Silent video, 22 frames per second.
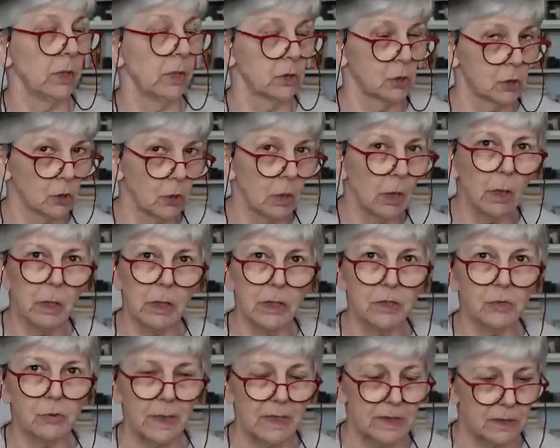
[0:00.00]
in July
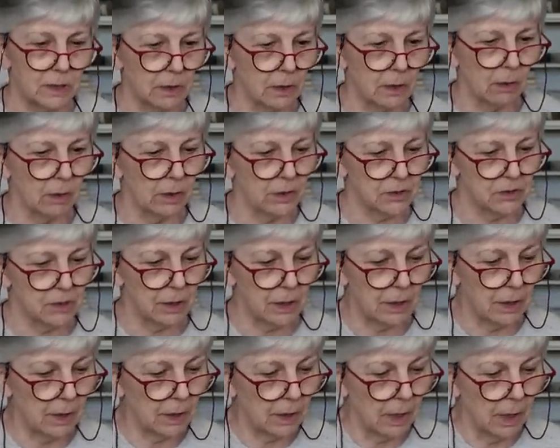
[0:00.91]
2019,
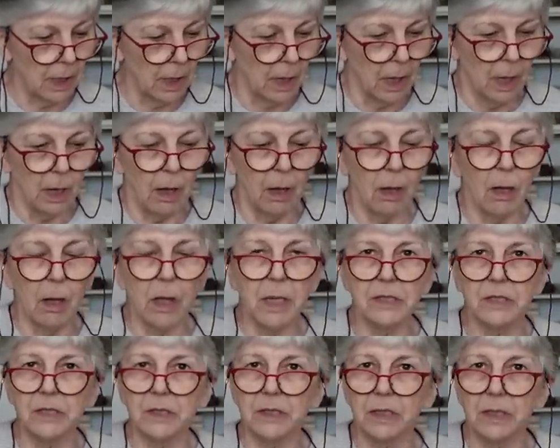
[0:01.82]

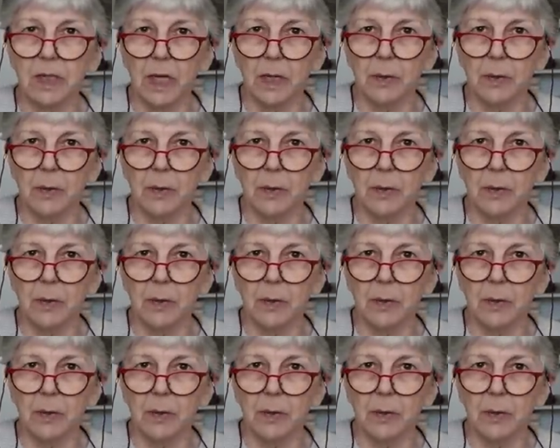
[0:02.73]
I did an